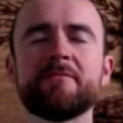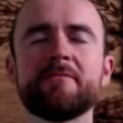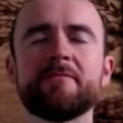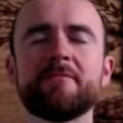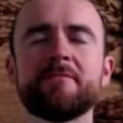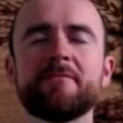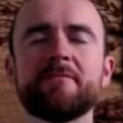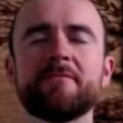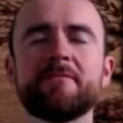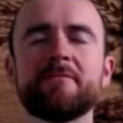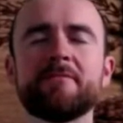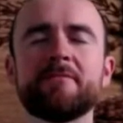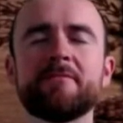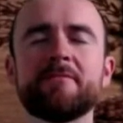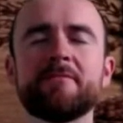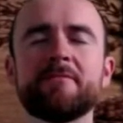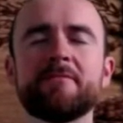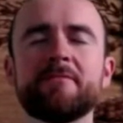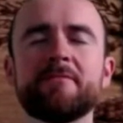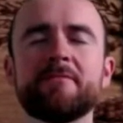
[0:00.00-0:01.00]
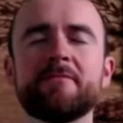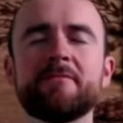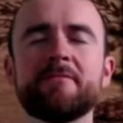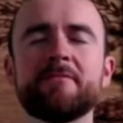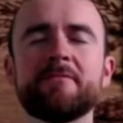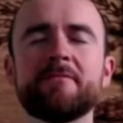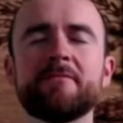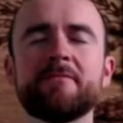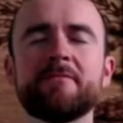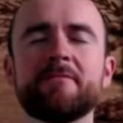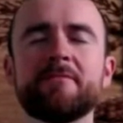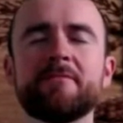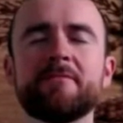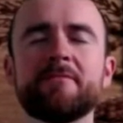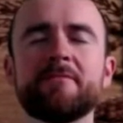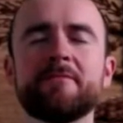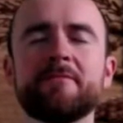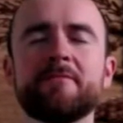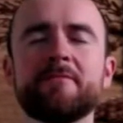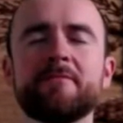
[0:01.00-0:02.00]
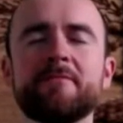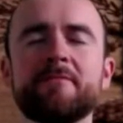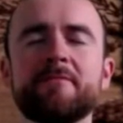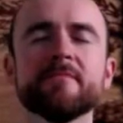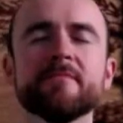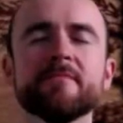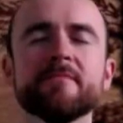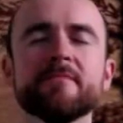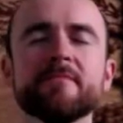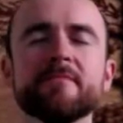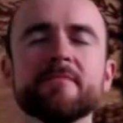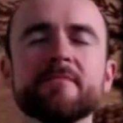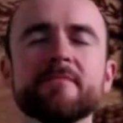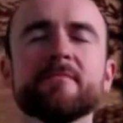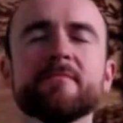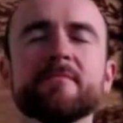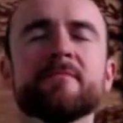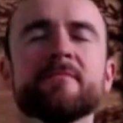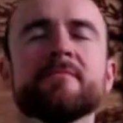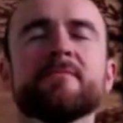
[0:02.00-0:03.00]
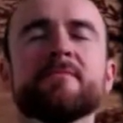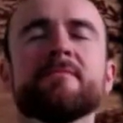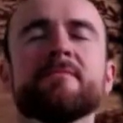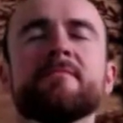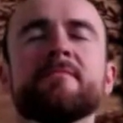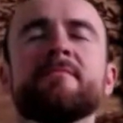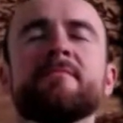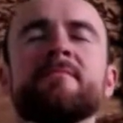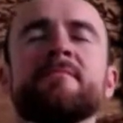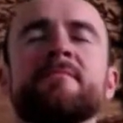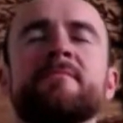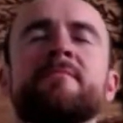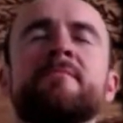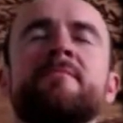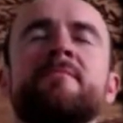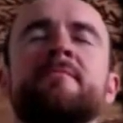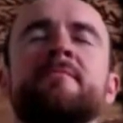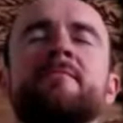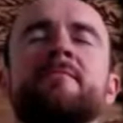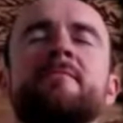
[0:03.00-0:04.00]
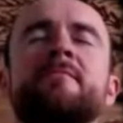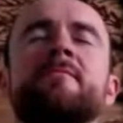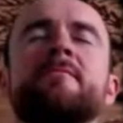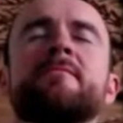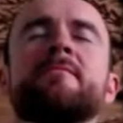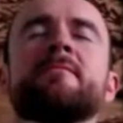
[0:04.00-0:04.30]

Nobody speaks.